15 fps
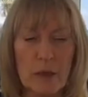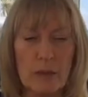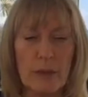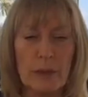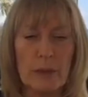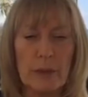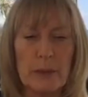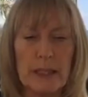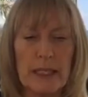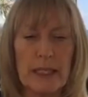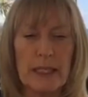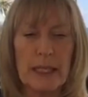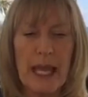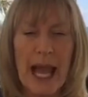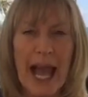probably
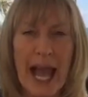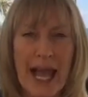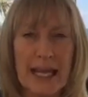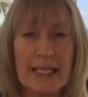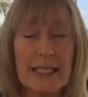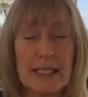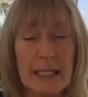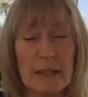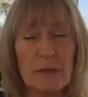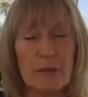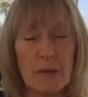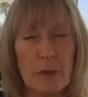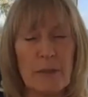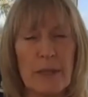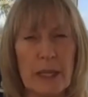acting
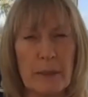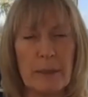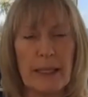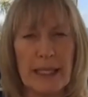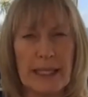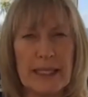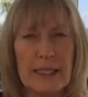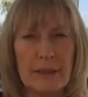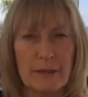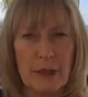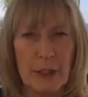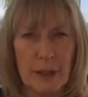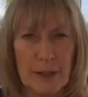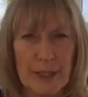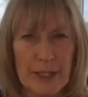from that place of
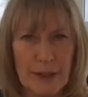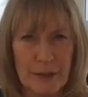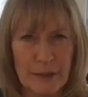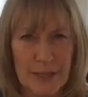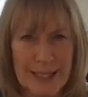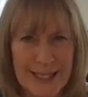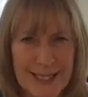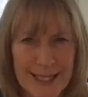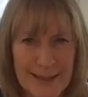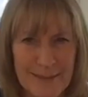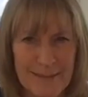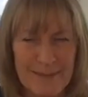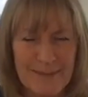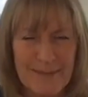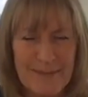low
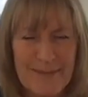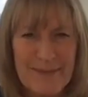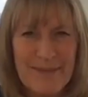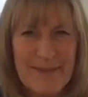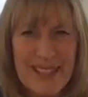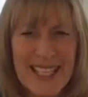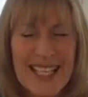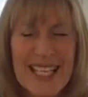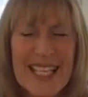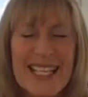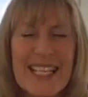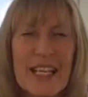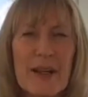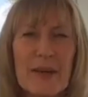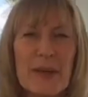self-esteem.
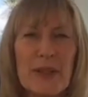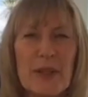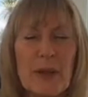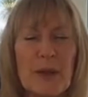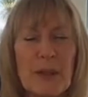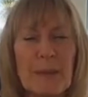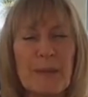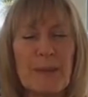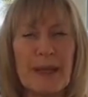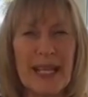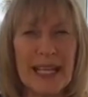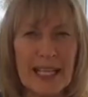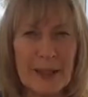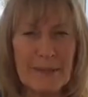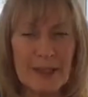Now, you can
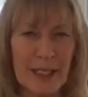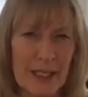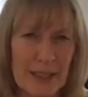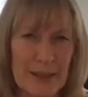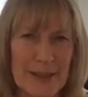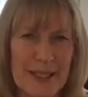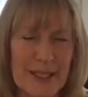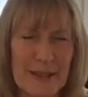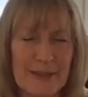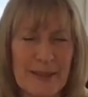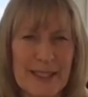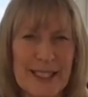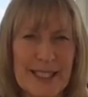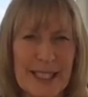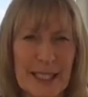blame the low
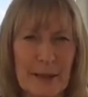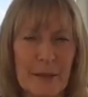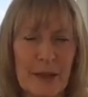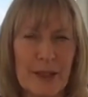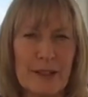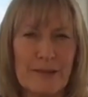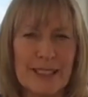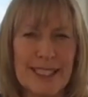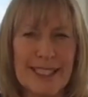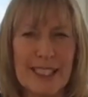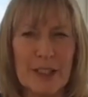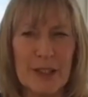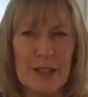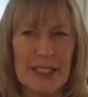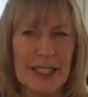self-esteem on the reason
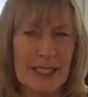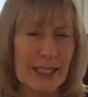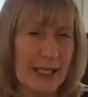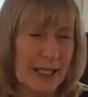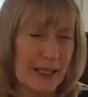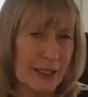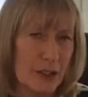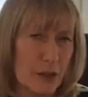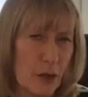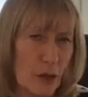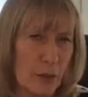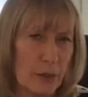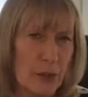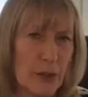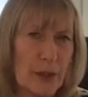you didn't get the job.
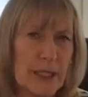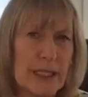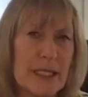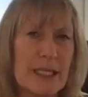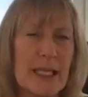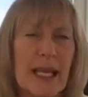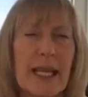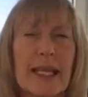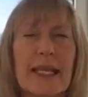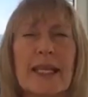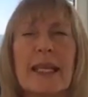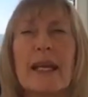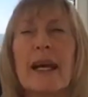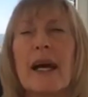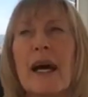You can say,
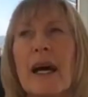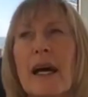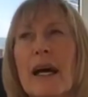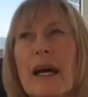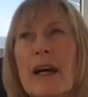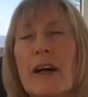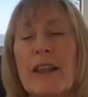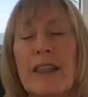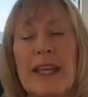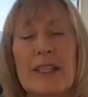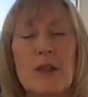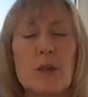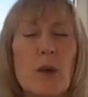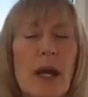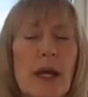that's
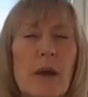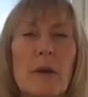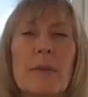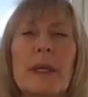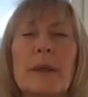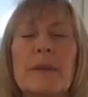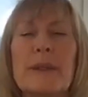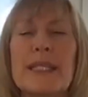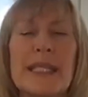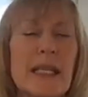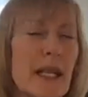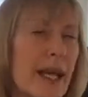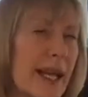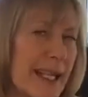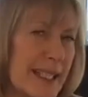why people didn't
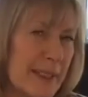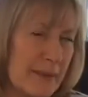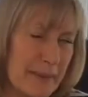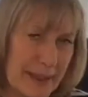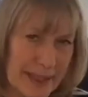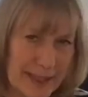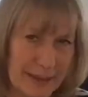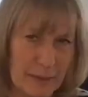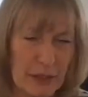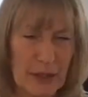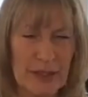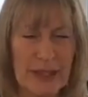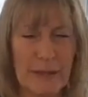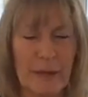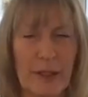like me, because
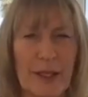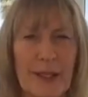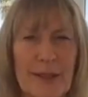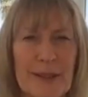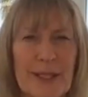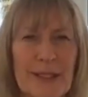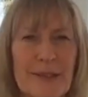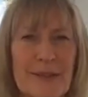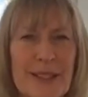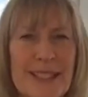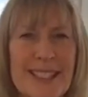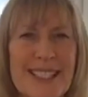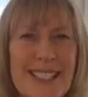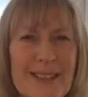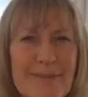I've got low
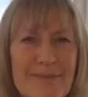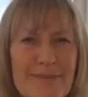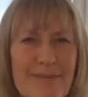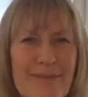self-esteem.